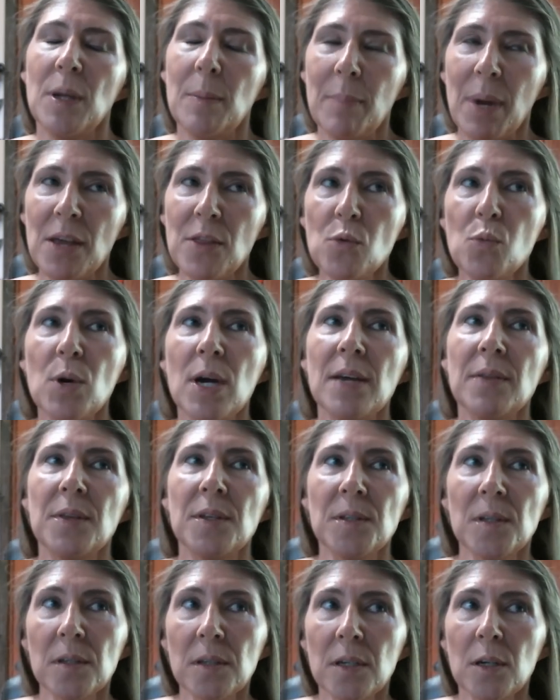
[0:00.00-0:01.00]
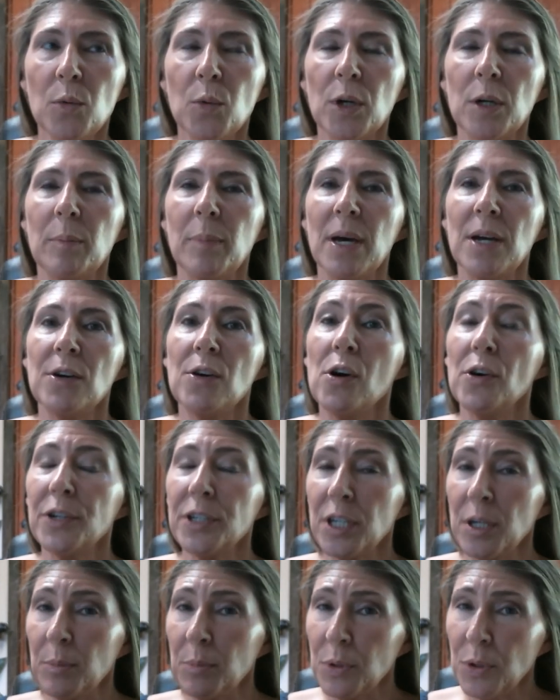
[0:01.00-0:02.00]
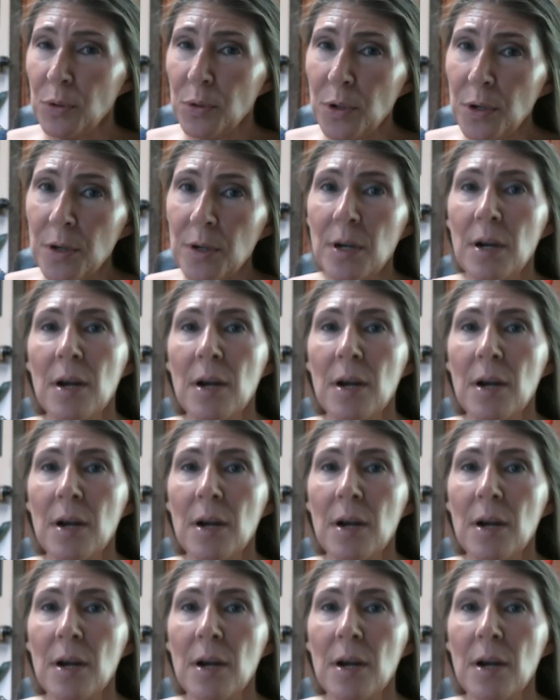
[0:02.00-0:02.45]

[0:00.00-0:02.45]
And by the way, this is going to work better on a computer